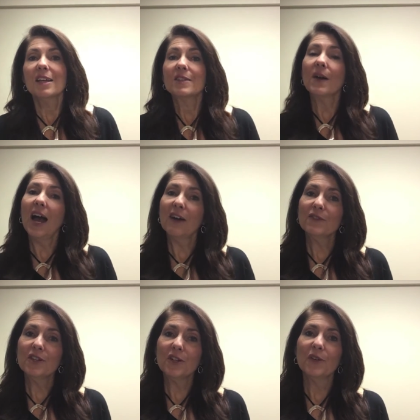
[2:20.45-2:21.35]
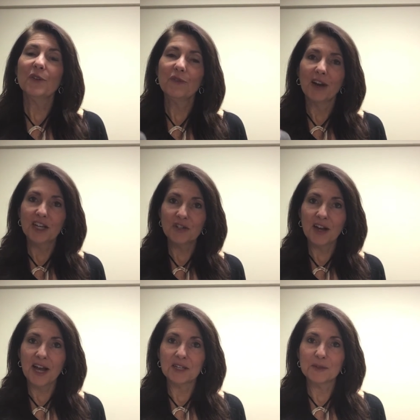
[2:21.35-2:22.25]
So after you find your
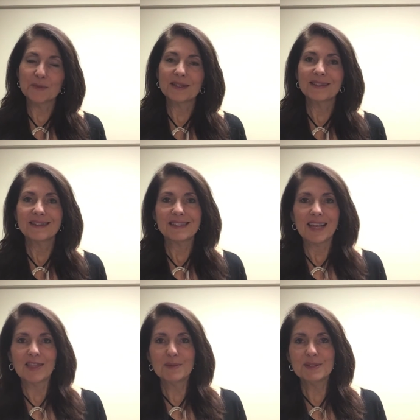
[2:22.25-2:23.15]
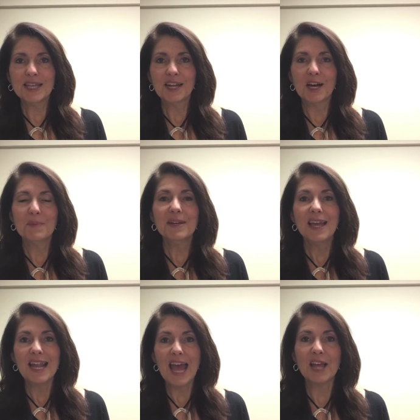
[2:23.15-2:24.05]
items, get them set up,
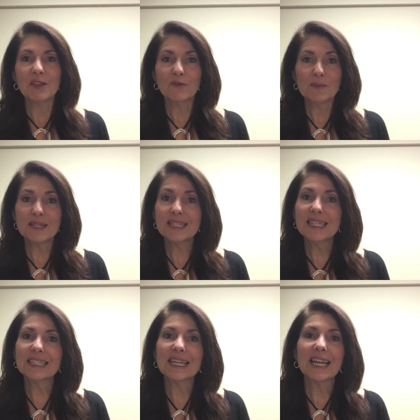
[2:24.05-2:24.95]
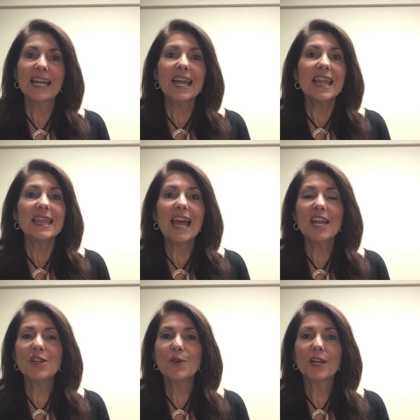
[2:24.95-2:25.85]
and hang them from the ceiling,
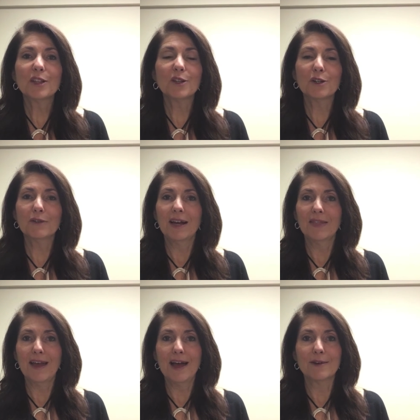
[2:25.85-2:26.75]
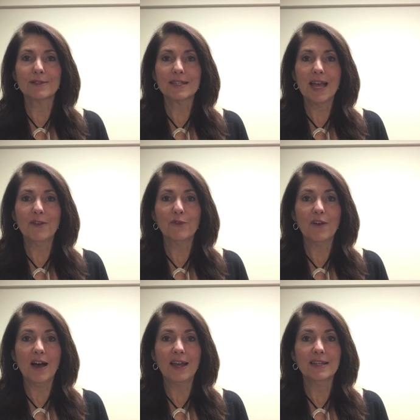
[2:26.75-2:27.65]
then you can look around the house and
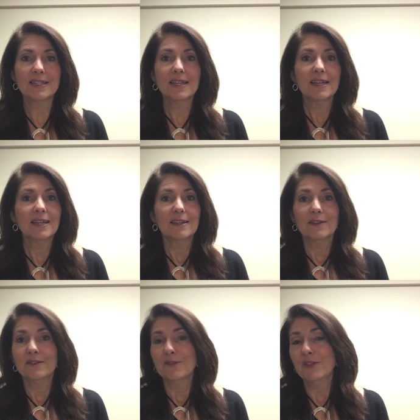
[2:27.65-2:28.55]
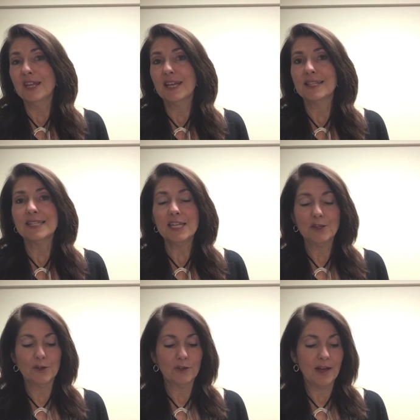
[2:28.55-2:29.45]
find things
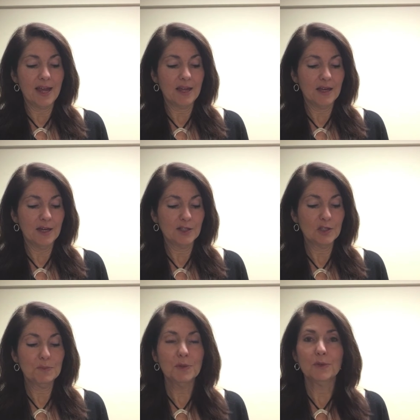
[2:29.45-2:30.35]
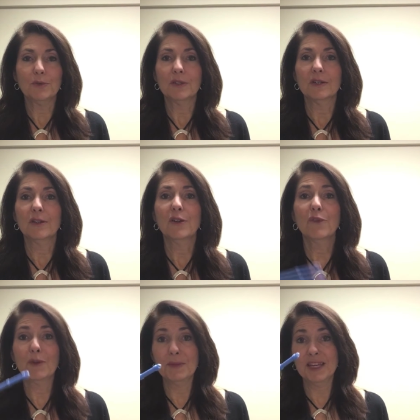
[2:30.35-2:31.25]
either like a spoon
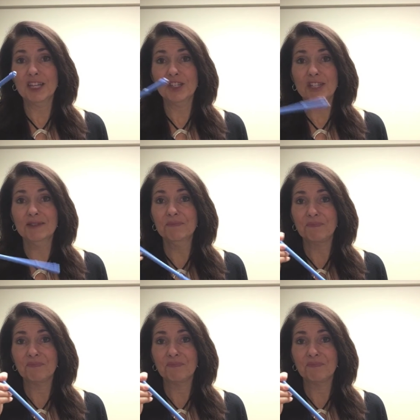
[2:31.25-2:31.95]
from the kitchen